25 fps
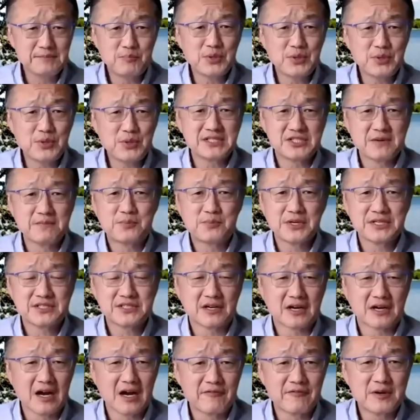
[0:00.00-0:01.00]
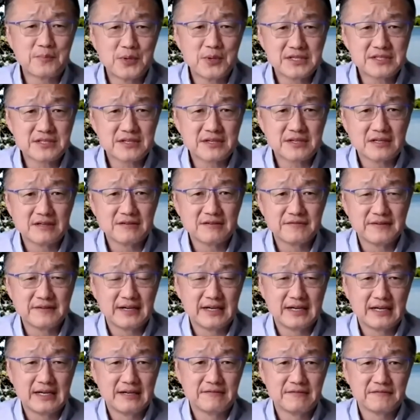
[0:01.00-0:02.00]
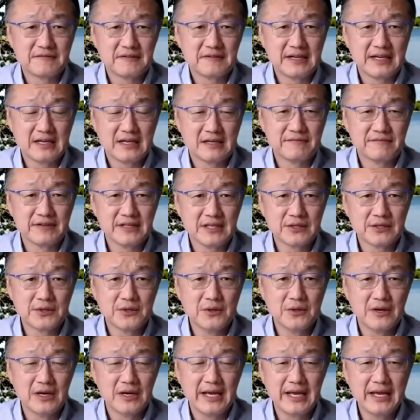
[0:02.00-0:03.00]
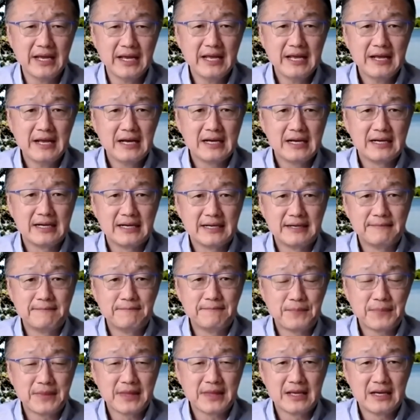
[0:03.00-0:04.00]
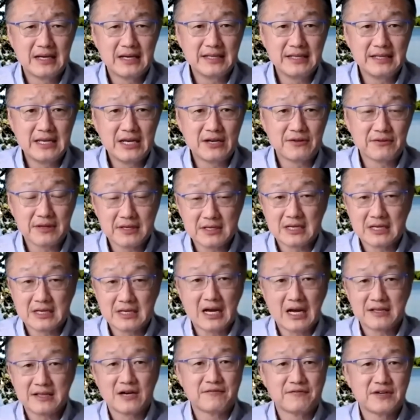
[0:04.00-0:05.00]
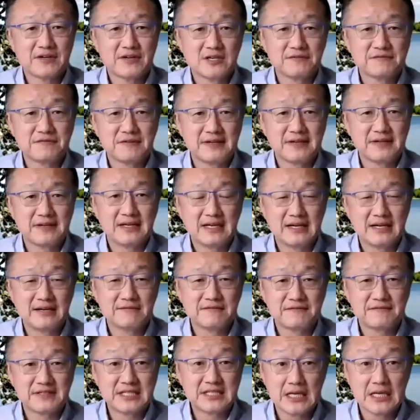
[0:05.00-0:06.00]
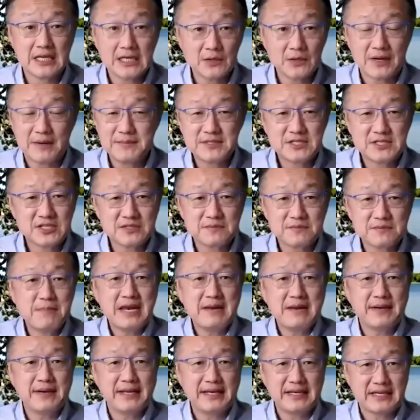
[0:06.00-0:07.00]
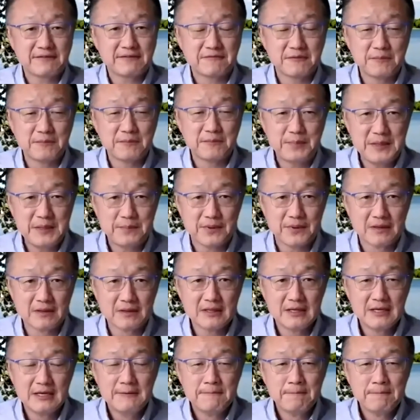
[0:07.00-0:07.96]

Jim Pritzker, Governor Pritzker of Illinois, you know, the governor of Delaware. I mean, just many, many different people.